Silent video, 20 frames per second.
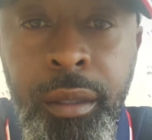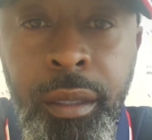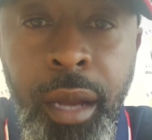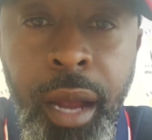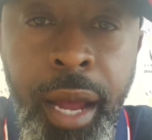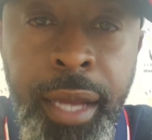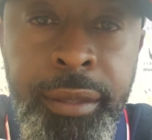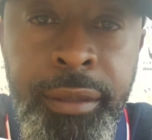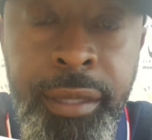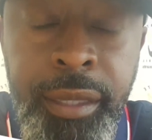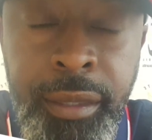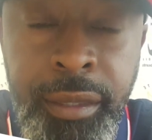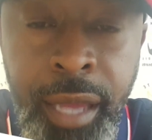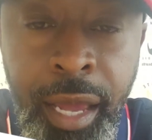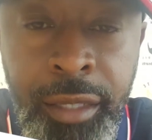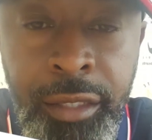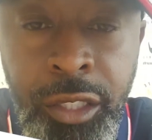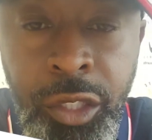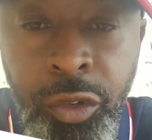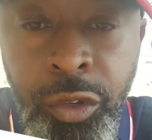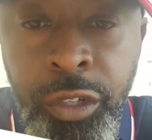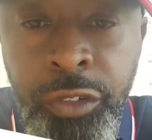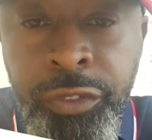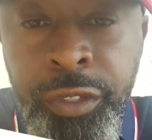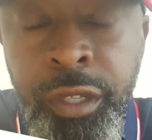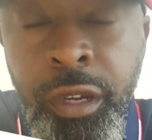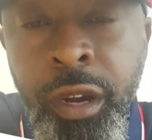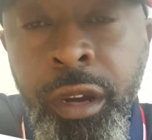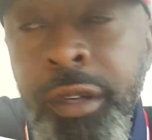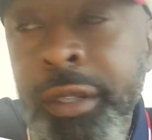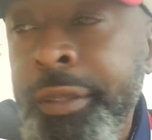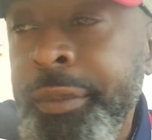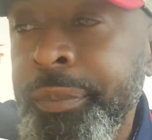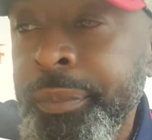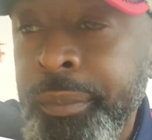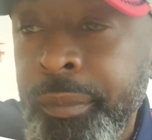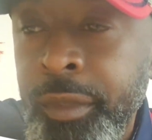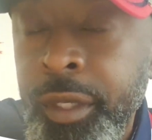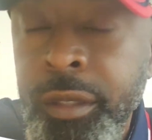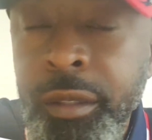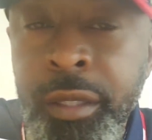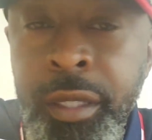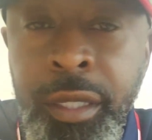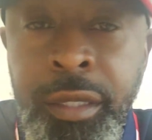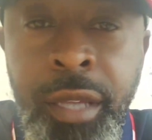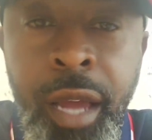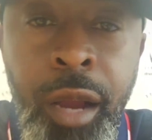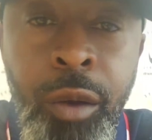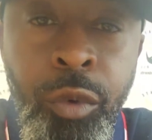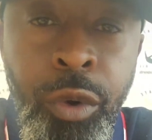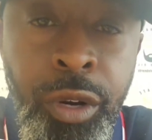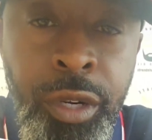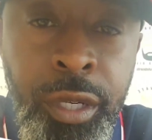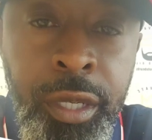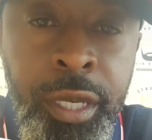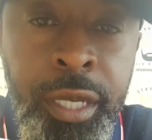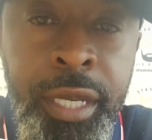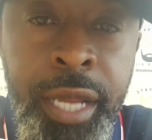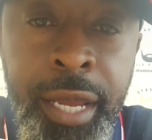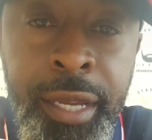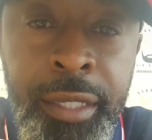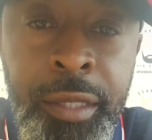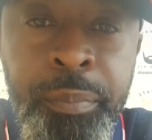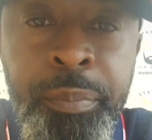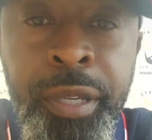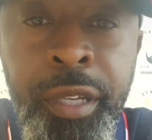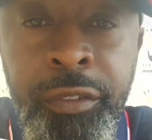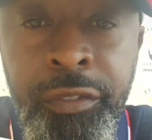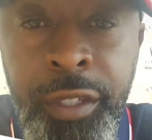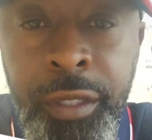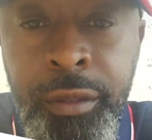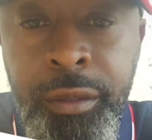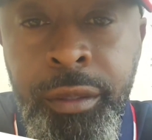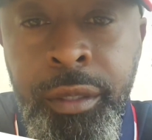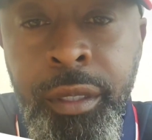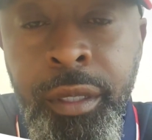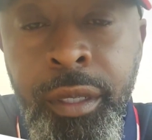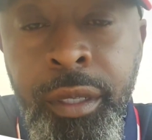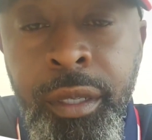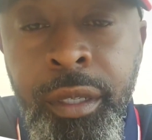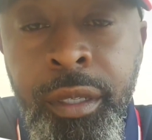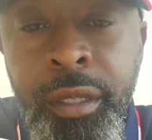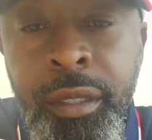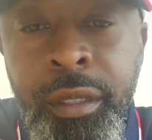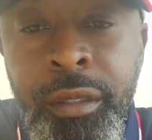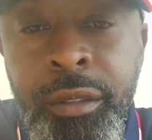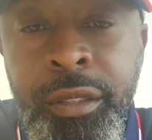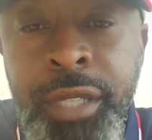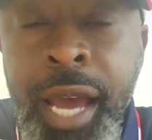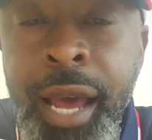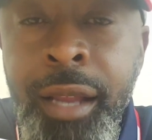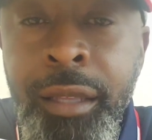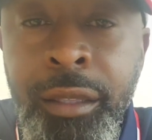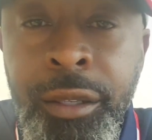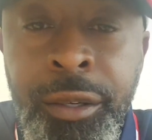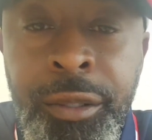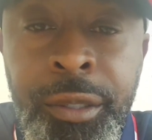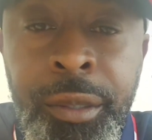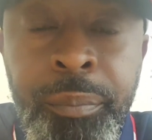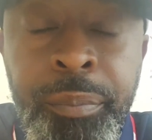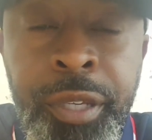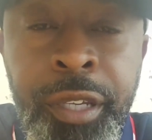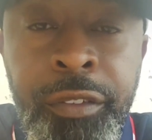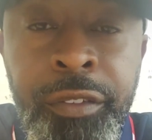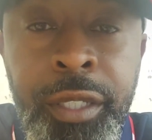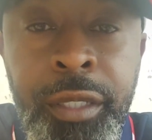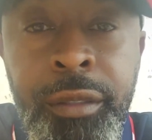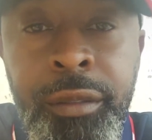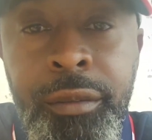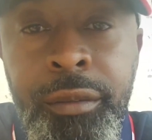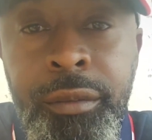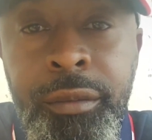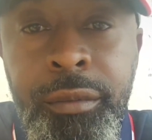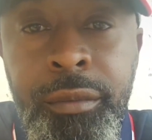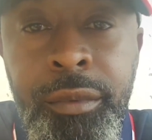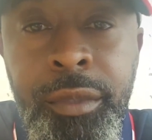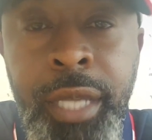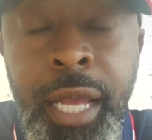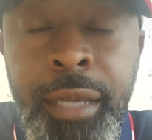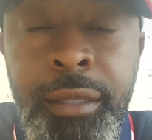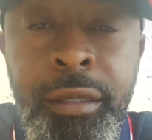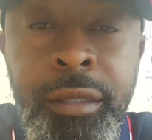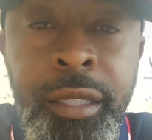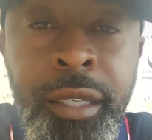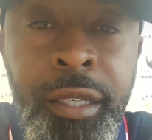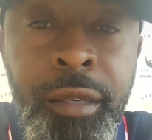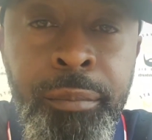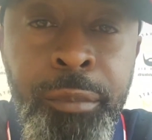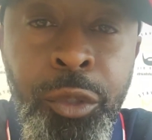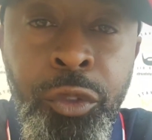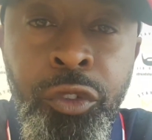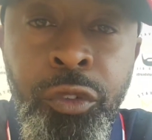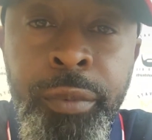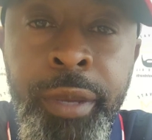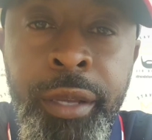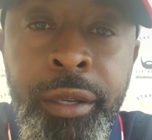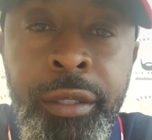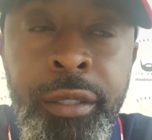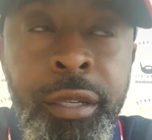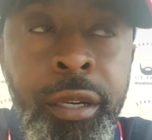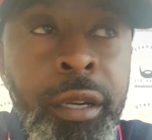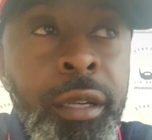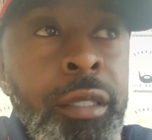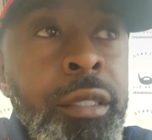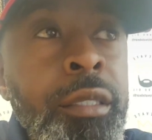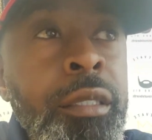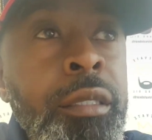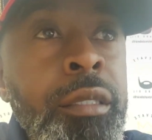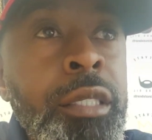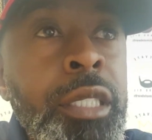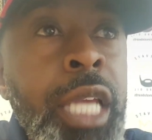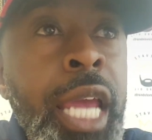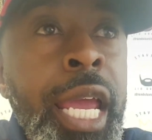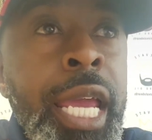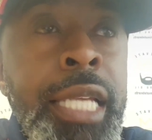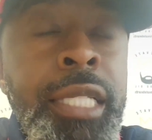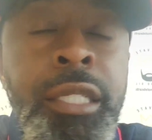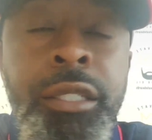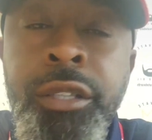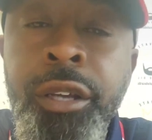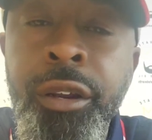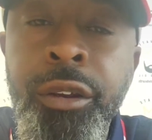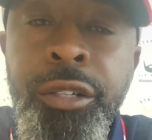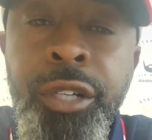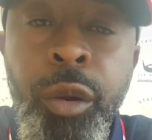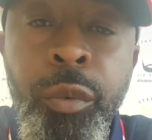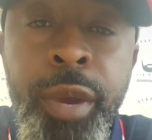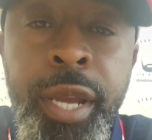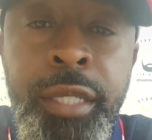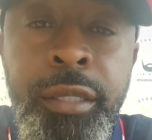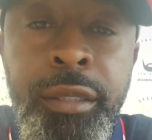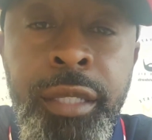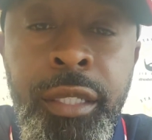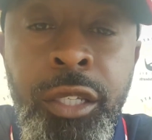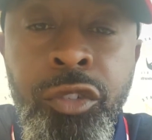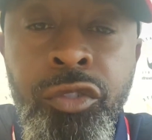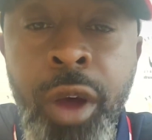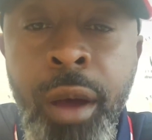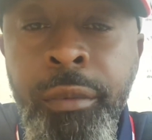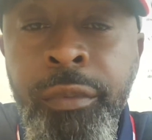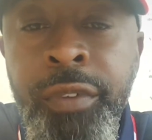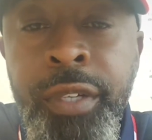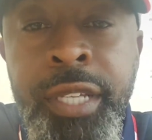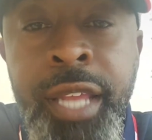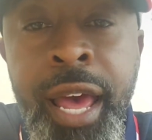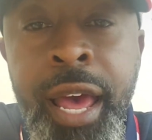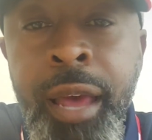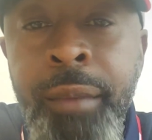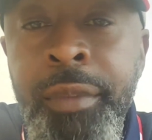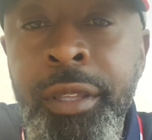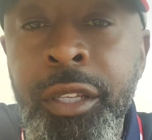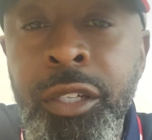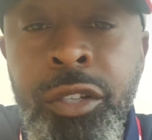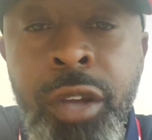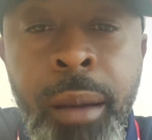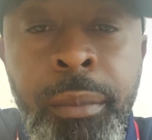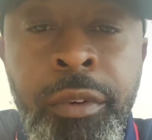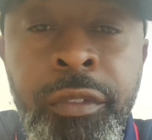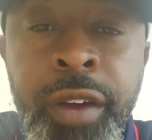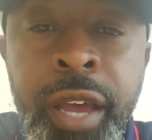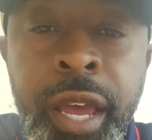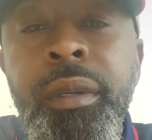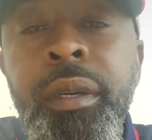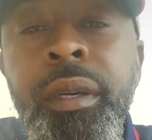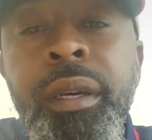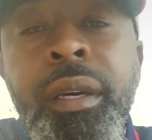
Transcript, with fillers: All right, TikTok story for y'all. TikTok word of the day is pivot. You gotta learn to pivot. You gotta stick and move, be able to turn, change, and turn directions at the drop of a dime, at the drop of a.